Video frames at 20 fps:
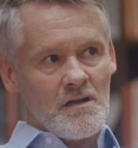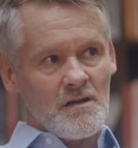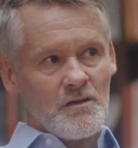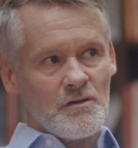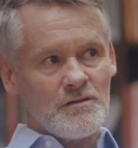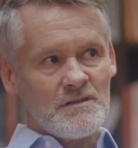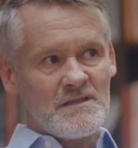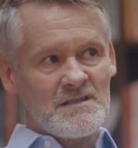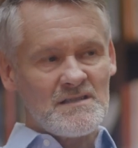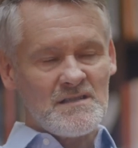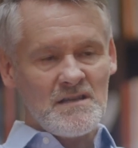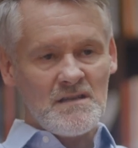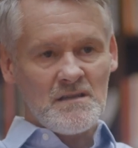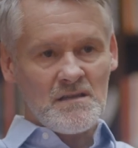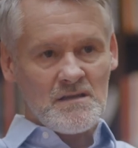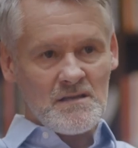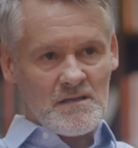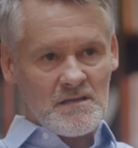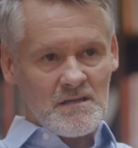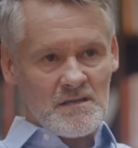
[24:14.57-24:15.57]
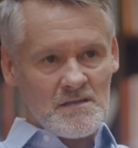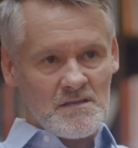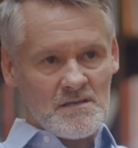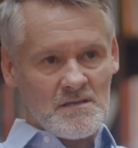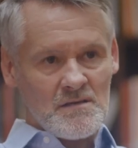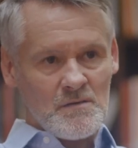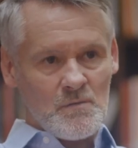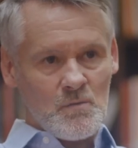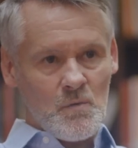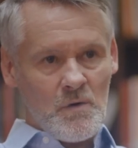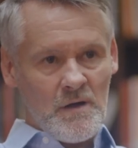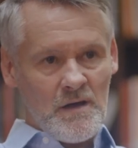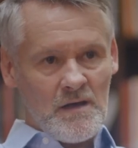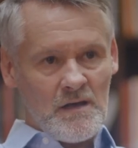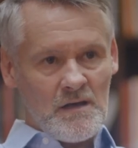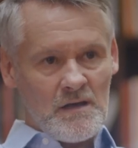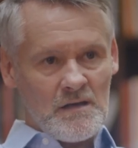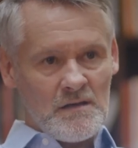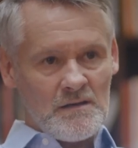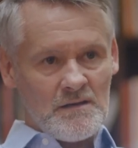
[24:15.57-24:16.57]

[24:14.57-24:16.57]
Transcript: could see things the way